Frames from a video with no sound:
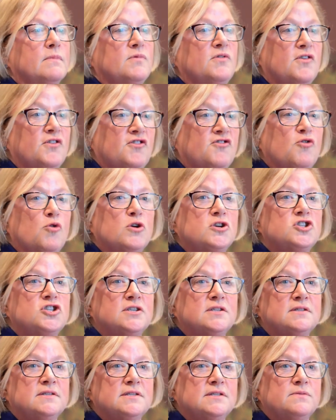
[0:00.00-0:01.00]

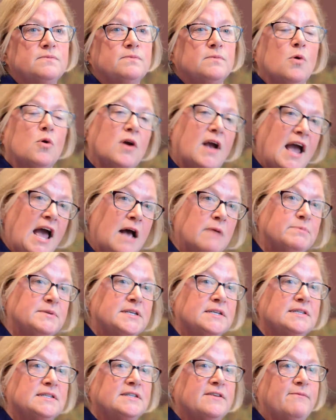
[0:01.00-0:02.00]
distortions or
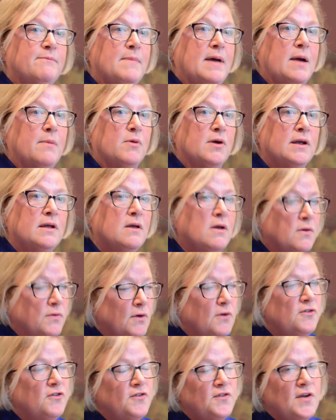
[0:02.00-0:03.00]
absence of memory,
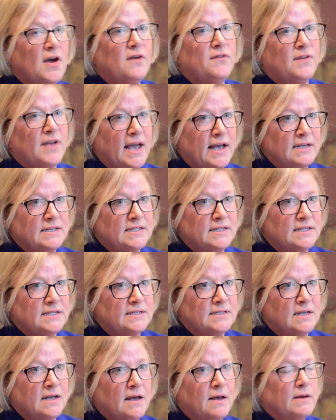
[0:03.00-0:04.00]
those are tough
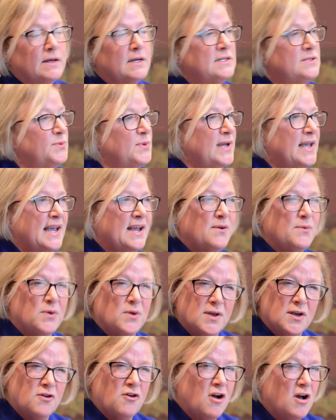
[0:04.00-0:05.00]
cases because we can't
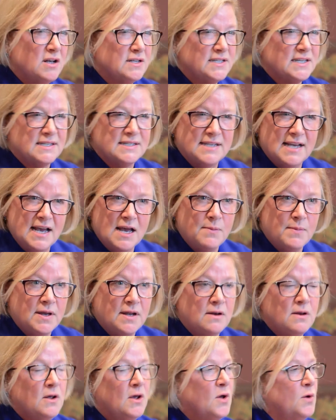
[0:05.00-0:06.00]
really
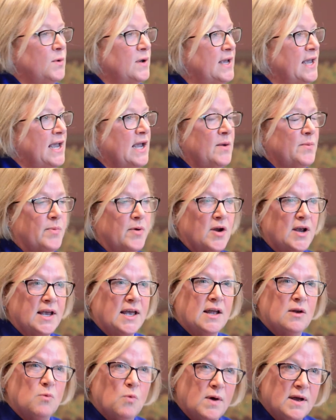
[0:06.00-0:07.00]
cross-examine, we can't bring
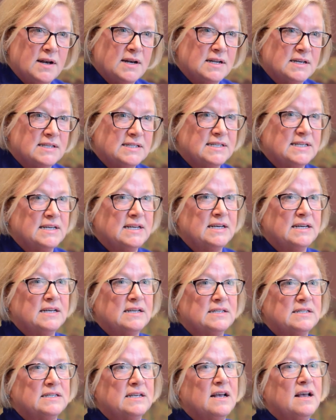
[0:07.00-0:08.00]
in
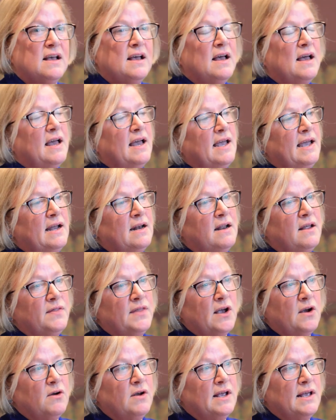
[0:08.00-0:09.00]
witnesses, and
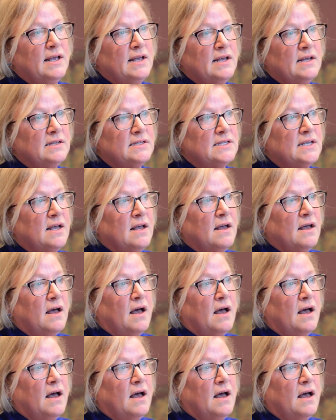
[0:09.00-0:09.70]
there is